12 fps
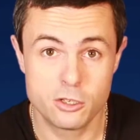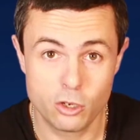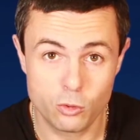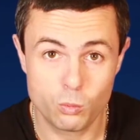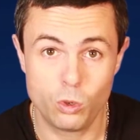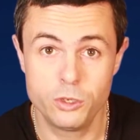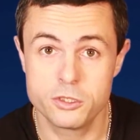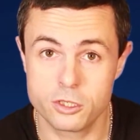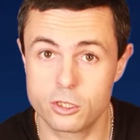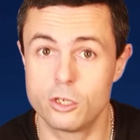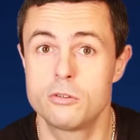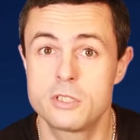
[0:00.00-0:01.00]
not want to
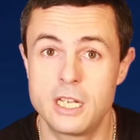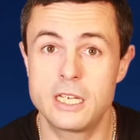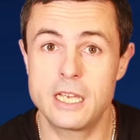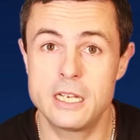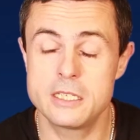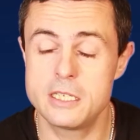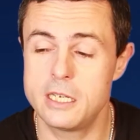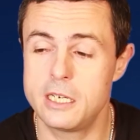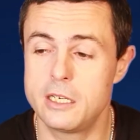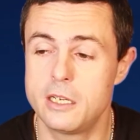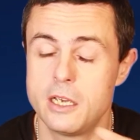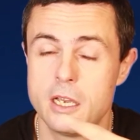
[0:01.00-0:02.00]
go to that
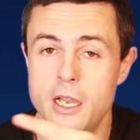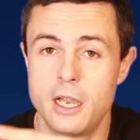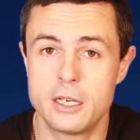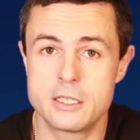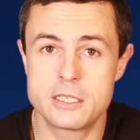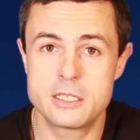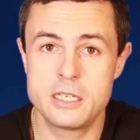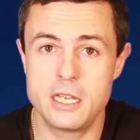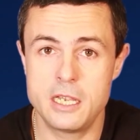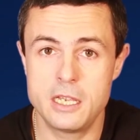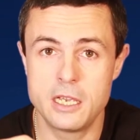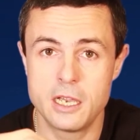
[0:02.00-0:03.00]
canteen and
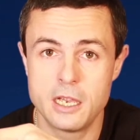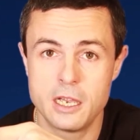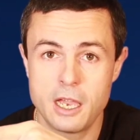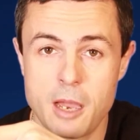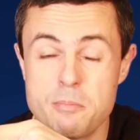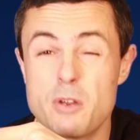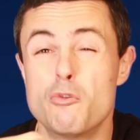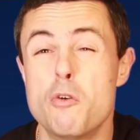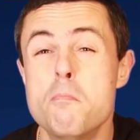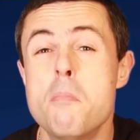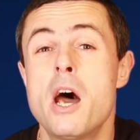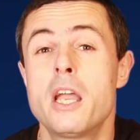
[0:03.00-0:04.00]
see and be
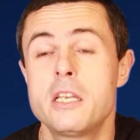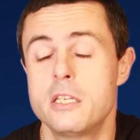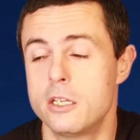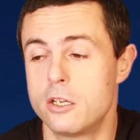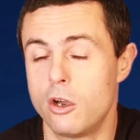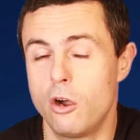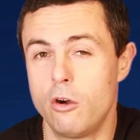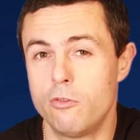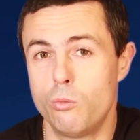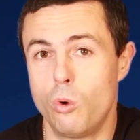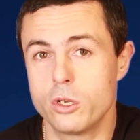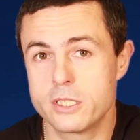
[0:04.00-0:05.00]
reminded of
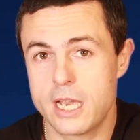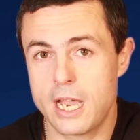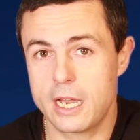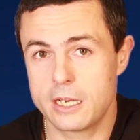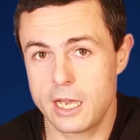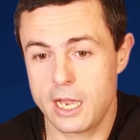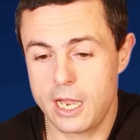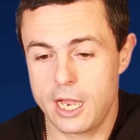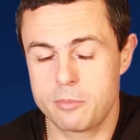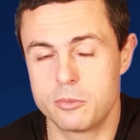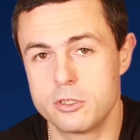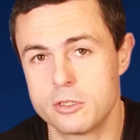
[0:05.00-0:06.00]
what had
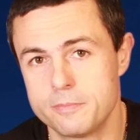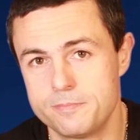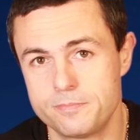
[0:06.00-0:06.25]
happened.